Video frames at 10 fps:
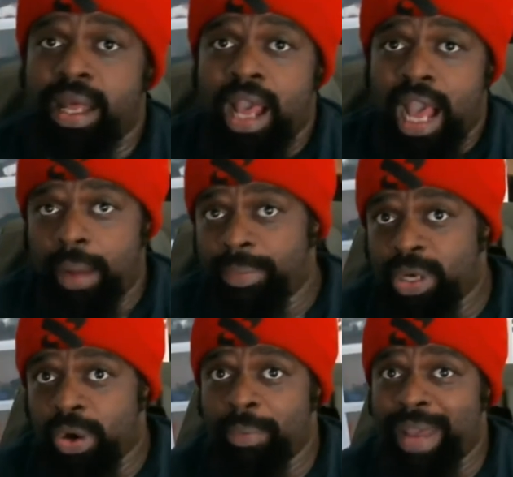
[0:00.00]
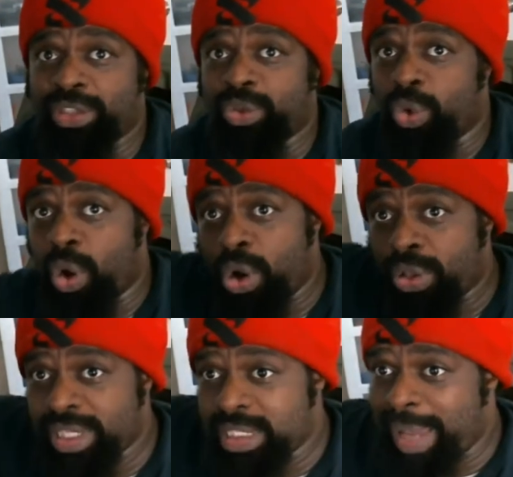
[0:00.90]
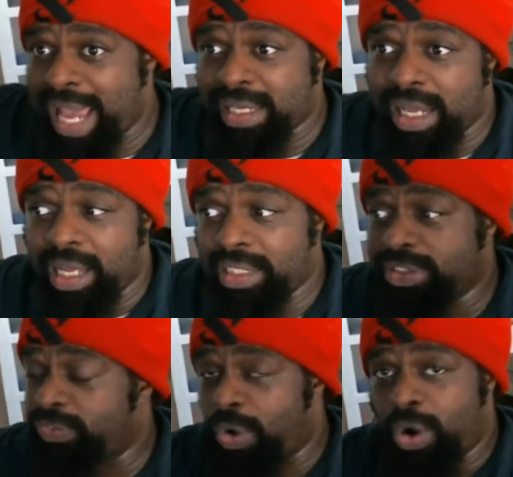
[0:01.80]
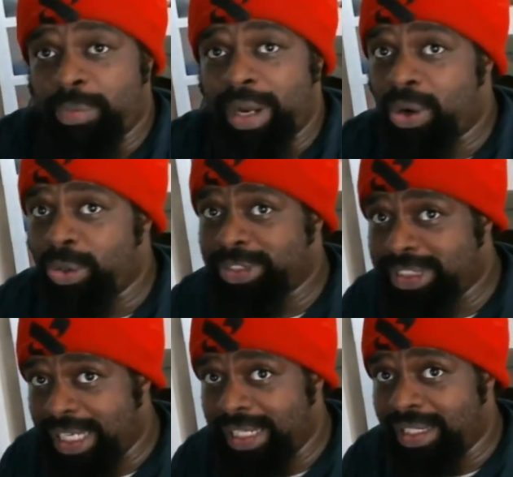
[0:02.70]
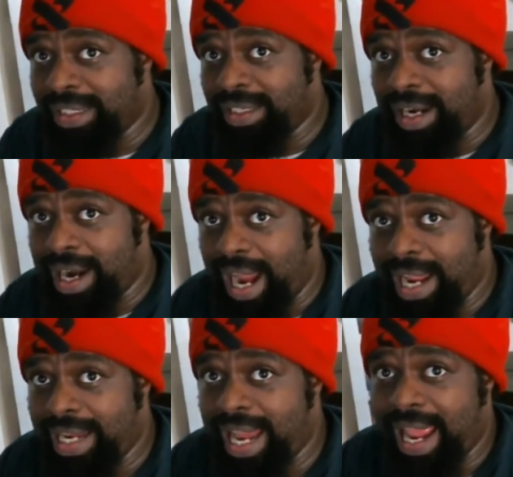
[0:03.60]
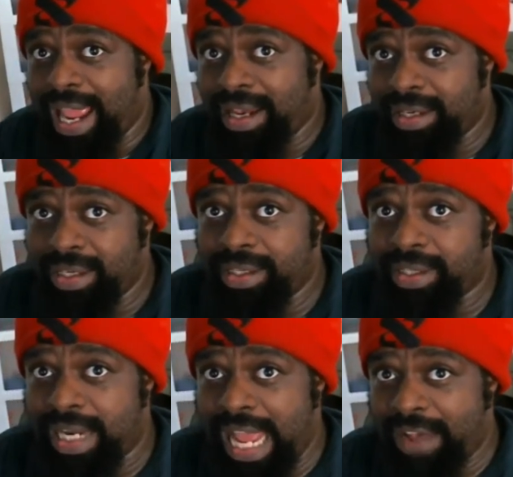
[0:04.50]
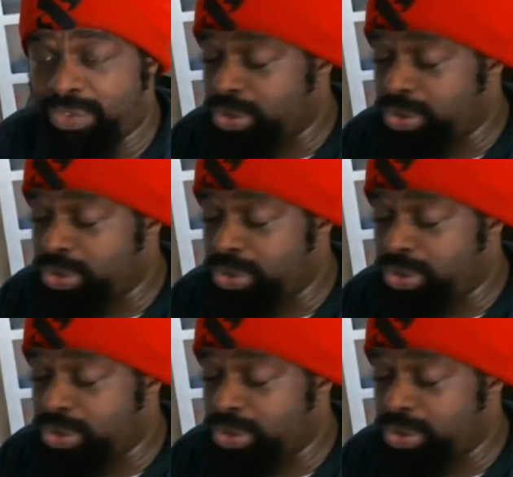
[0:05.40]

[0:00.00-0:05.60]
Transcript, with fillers: I'm gonna be going back through all these backlogs for all my old shit. All right, gonna have those